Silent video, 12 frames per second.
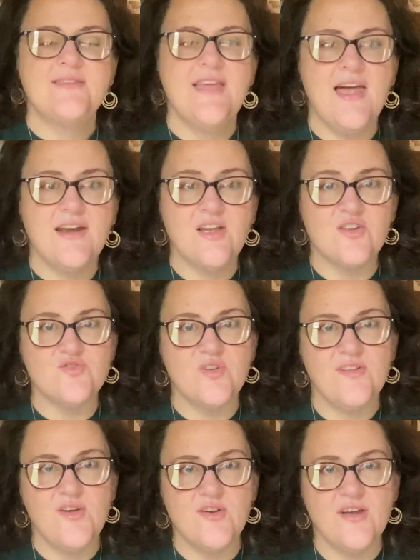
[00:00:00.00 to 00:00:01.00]
out of country.
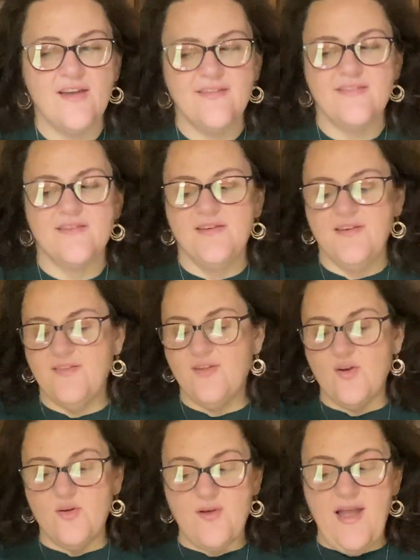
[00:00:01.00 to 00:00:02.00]
Sorry, guys.
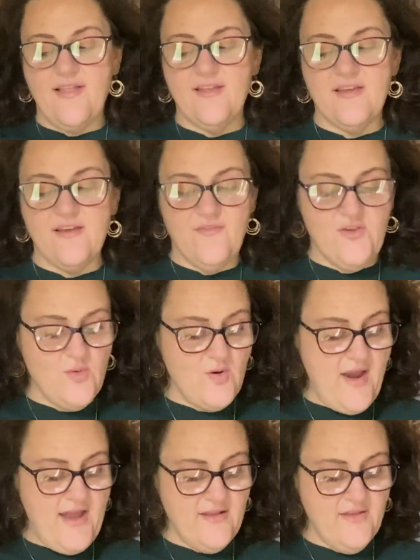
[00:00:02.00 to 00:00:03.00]
So, Allie, if you are
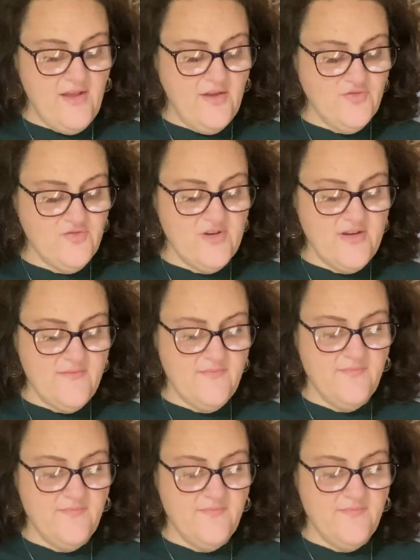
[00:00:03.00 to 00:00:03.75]
out of country,